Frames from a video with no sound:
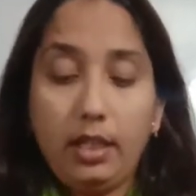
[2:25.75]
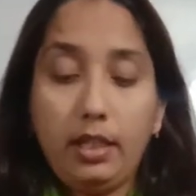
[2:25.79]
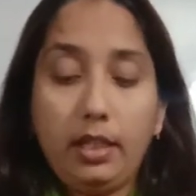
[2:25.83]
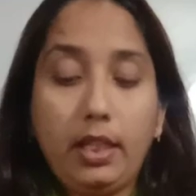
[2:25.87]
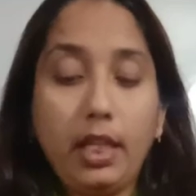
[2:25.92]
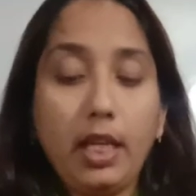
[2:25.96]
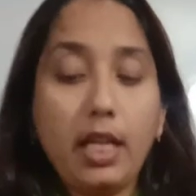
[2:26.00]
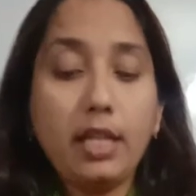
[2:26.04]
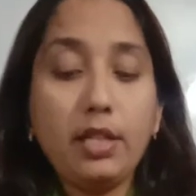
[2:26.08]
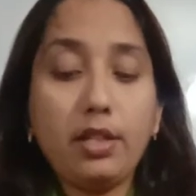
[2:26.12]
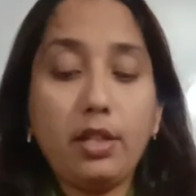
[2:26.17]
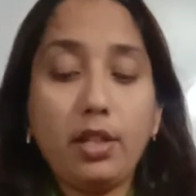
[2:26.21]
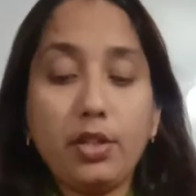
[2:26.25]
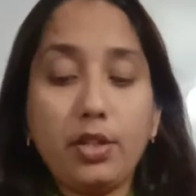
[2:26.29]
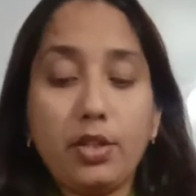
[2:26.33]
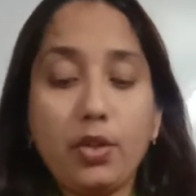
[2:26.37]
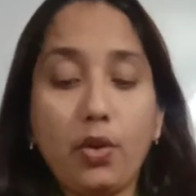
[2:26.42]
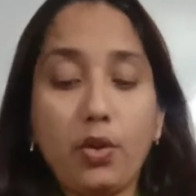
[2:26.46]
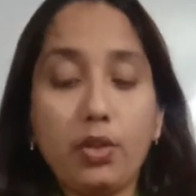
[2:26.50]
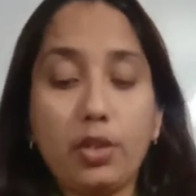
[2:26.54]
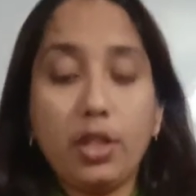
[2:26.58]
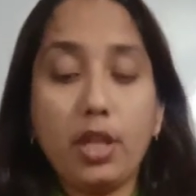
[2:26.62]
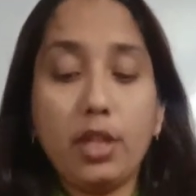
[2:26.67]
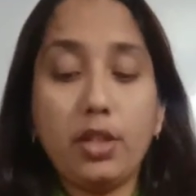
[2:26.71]
These
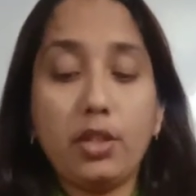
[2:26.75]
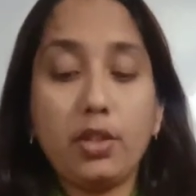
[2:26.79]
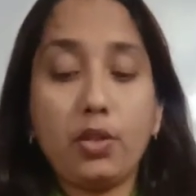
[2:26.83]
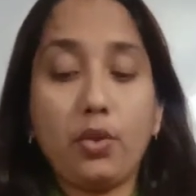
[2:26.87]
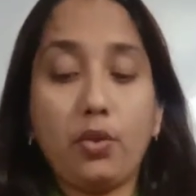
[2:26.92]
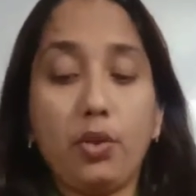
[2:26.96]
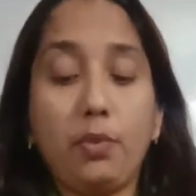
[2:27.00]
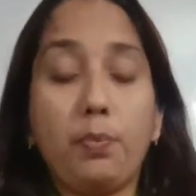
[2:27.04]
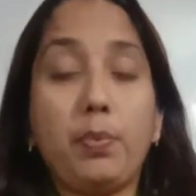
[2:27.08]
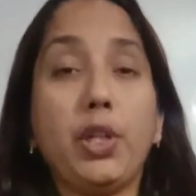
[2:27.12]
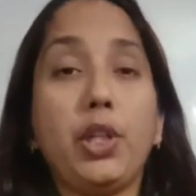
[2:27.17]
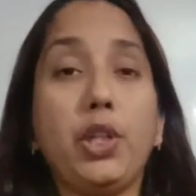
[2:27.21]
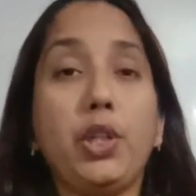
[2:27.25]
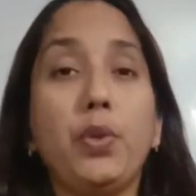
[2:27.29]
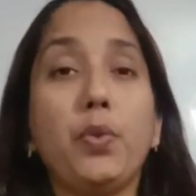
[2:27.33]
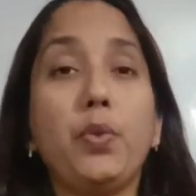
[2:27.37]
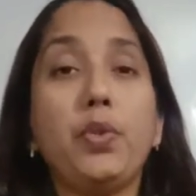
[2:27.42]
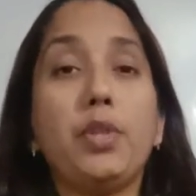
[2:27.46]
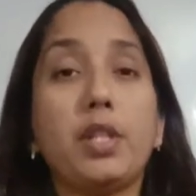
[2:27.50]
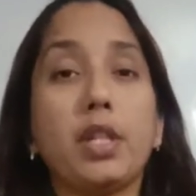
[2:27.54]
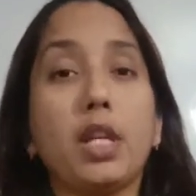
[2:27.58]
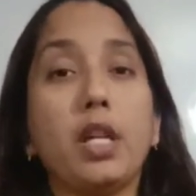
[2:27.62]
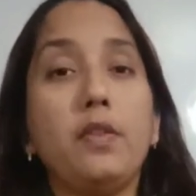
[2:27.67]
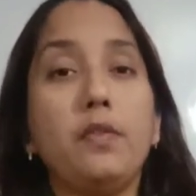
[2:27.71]
resources could be
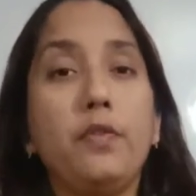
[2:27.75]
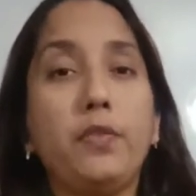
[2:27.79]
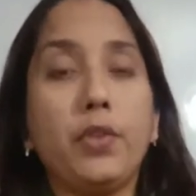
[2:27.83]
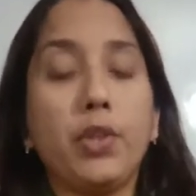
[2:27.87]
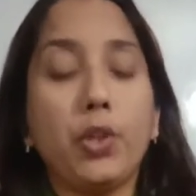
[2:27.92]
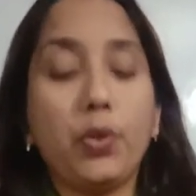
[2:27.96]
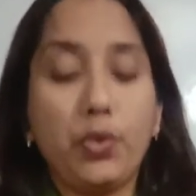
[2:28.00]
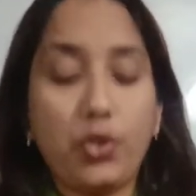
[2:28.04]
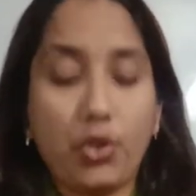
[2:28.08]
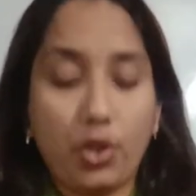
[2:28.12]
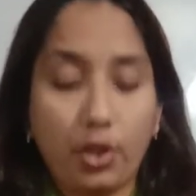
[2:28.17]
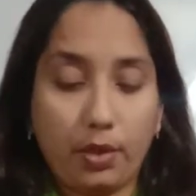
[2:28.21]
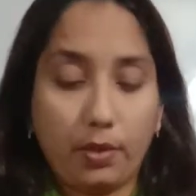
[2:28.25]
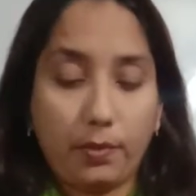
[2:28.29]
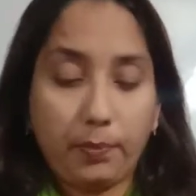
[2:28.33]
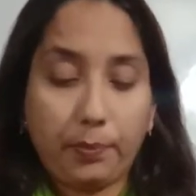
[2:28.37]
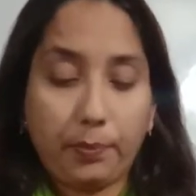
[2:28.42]
used in future.